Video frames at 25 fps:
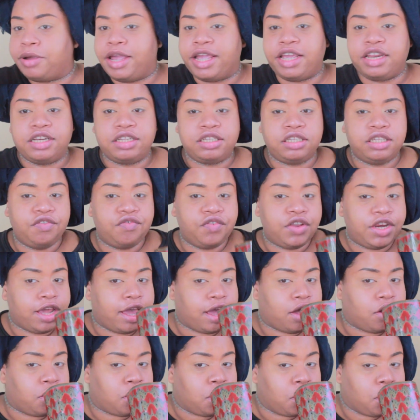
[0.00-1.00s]
pregnancy
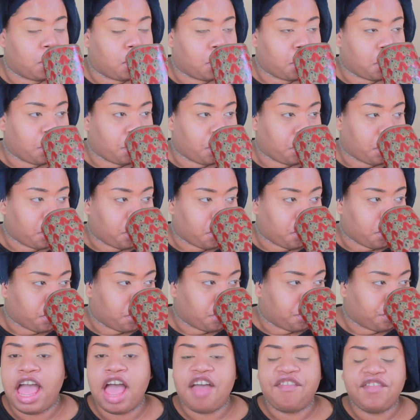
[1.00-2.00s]
video.
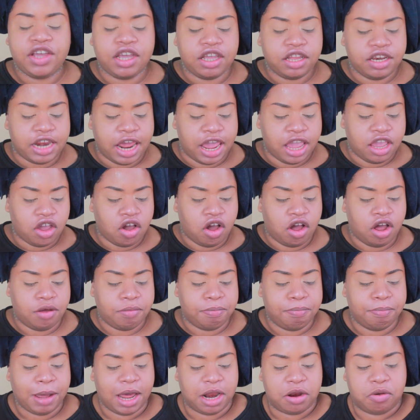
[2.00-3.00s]
Have a good day,
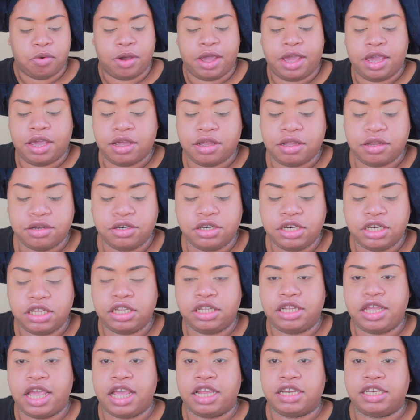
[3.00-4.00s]
y'all, by the way. Just
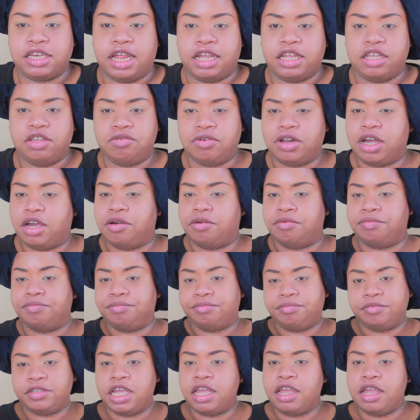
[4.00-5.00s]
in case, like, you know,
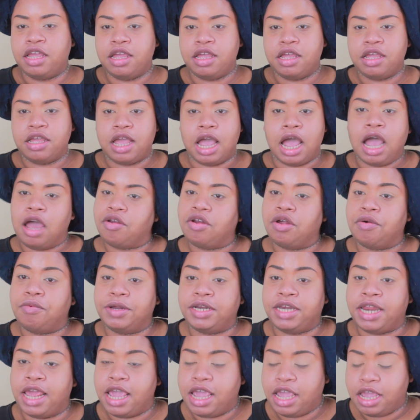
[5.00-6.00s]
I don't know
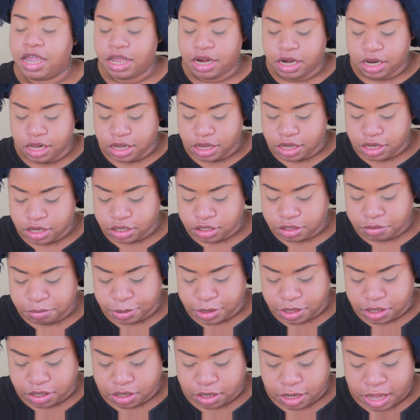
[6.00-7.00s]
what day it is,
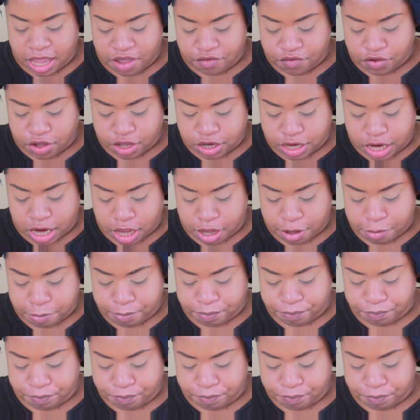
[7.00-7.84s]
but have a good day.